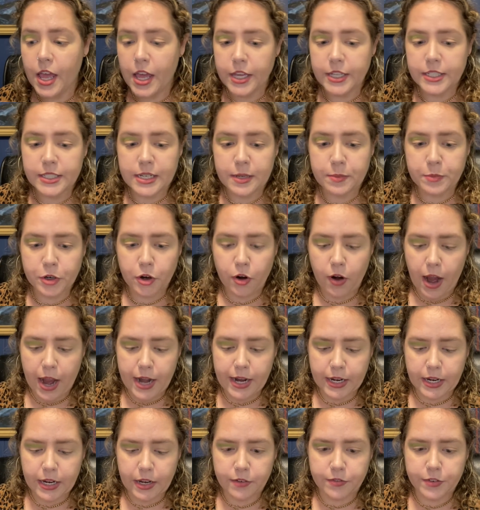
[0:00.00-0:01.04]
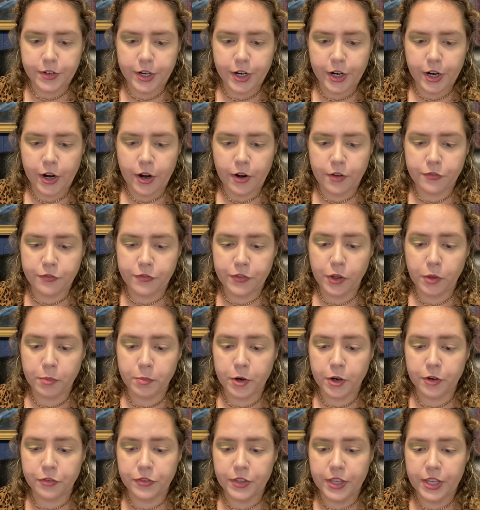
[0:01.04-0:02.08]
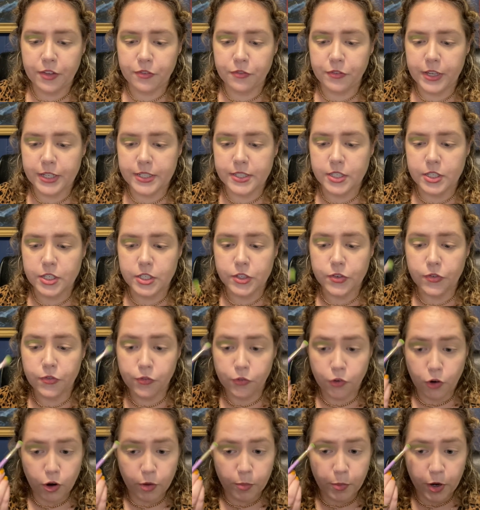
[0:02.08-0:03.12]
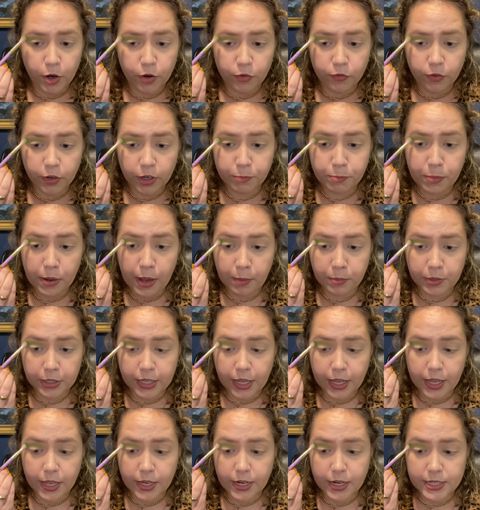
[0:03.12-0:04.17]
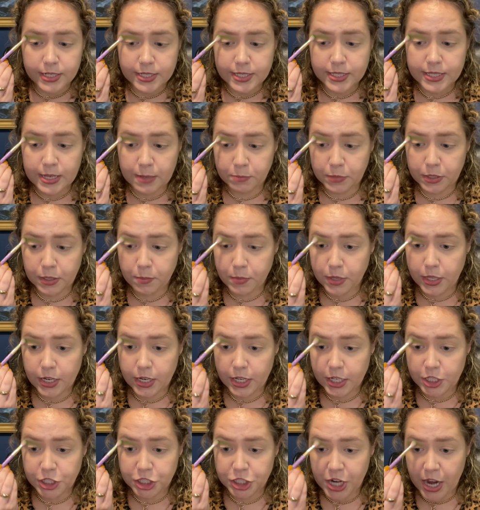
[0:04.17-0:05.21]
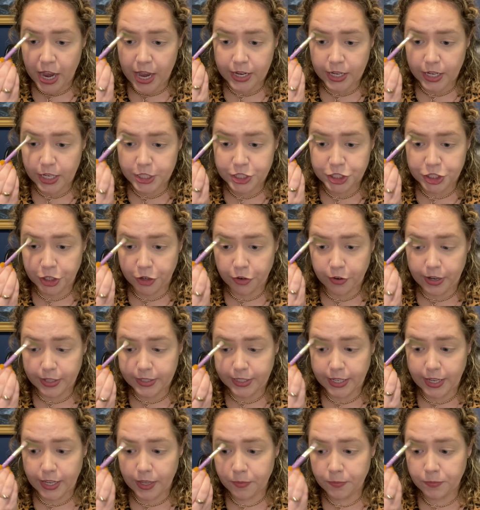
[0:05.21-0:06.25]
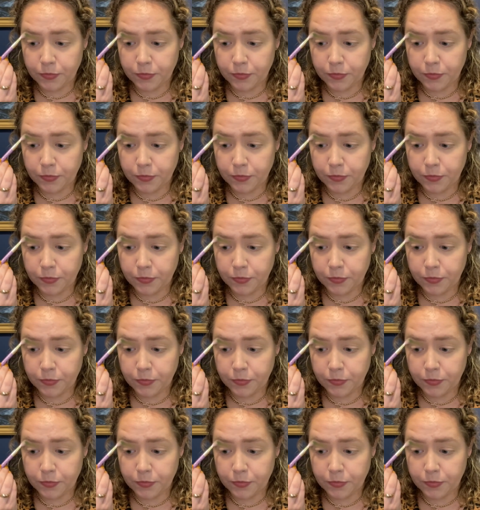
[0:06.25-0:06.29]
Democratic Governor Phil Murphy faces former Republican Assemblyman Jack Cittarelli.